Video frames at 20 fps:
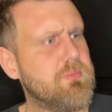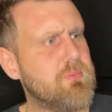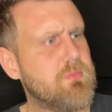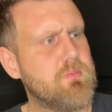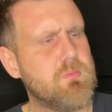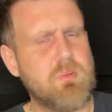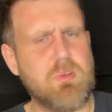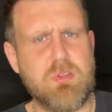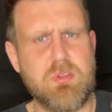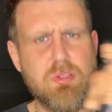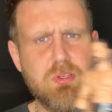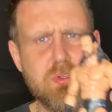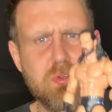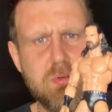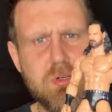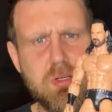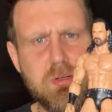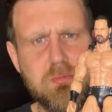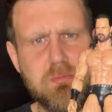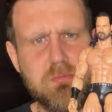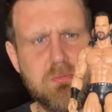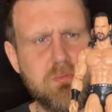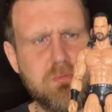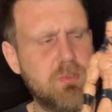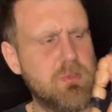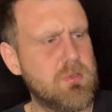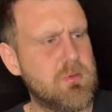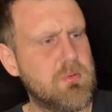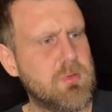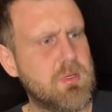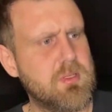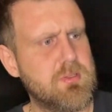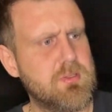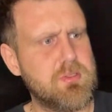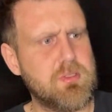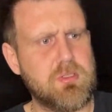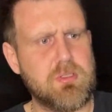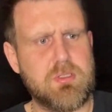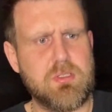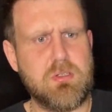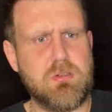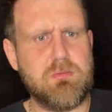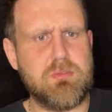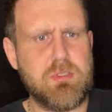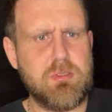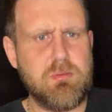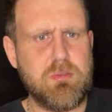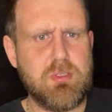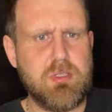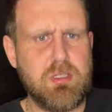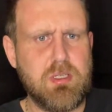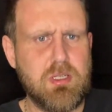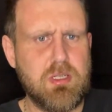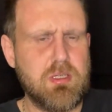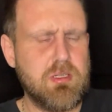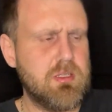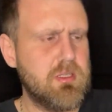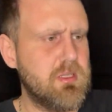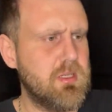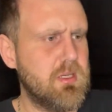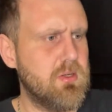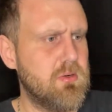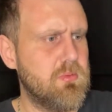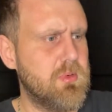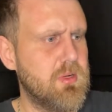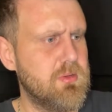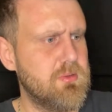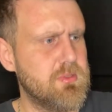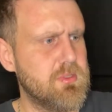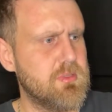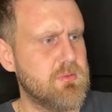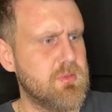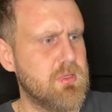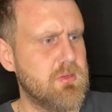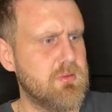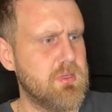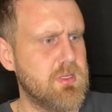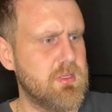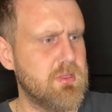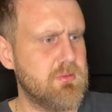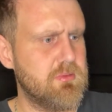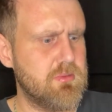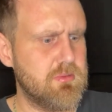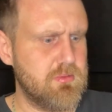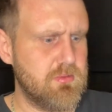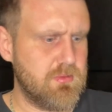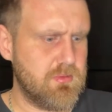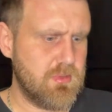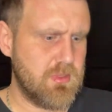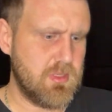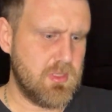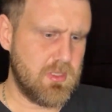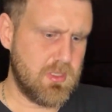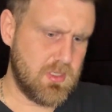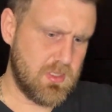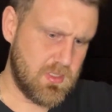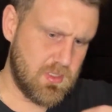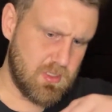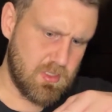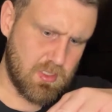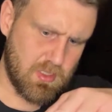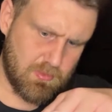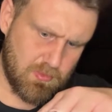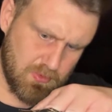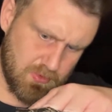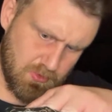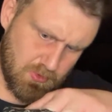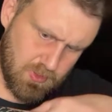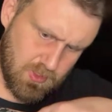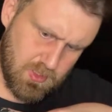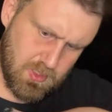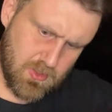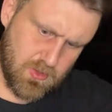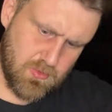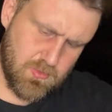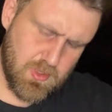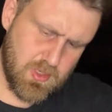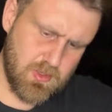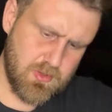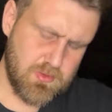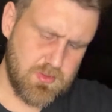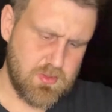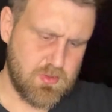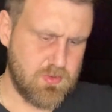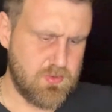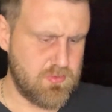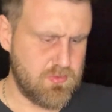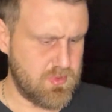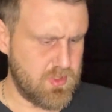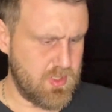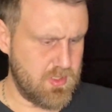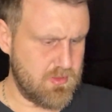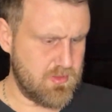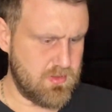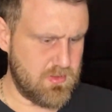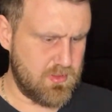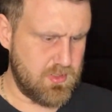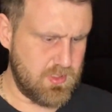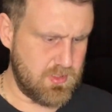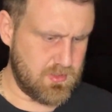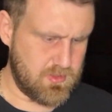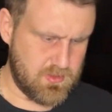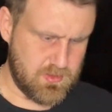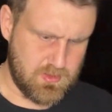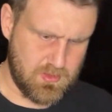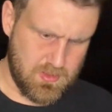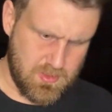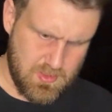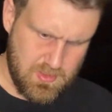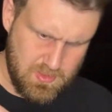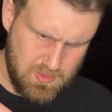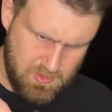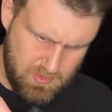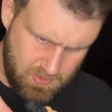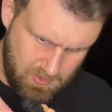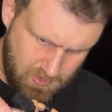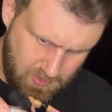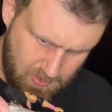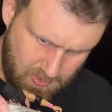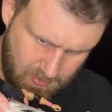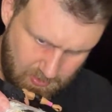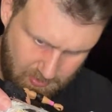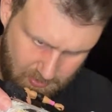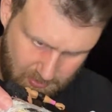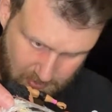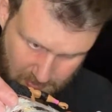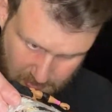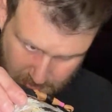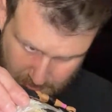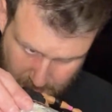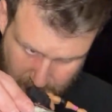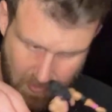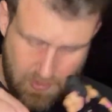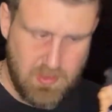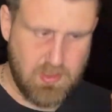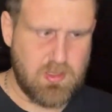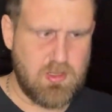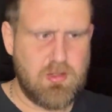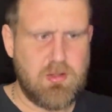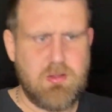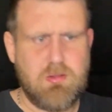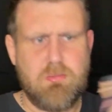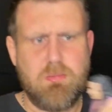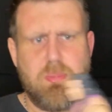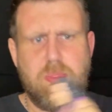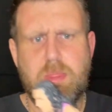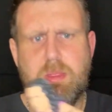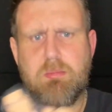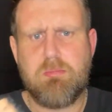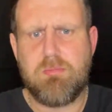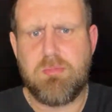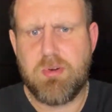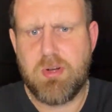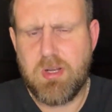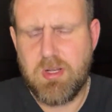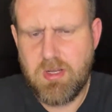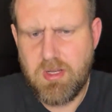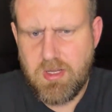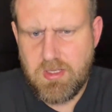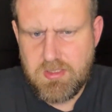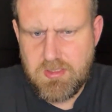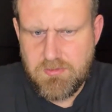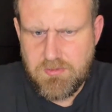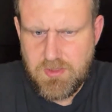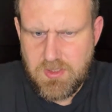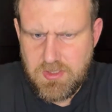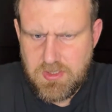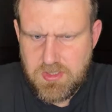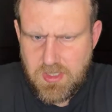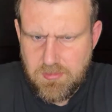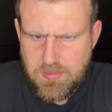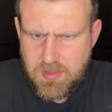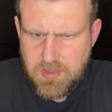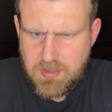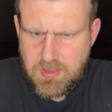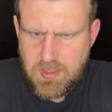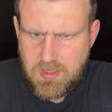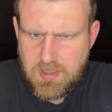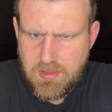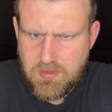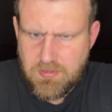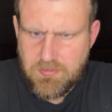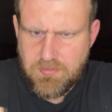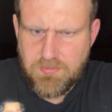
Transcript: One of the newer ones. You can tell obviously with the elbows as well. Now they're all double jointed elbows. Oh yeah, nice. And a Bret Hart to finish that bundle out.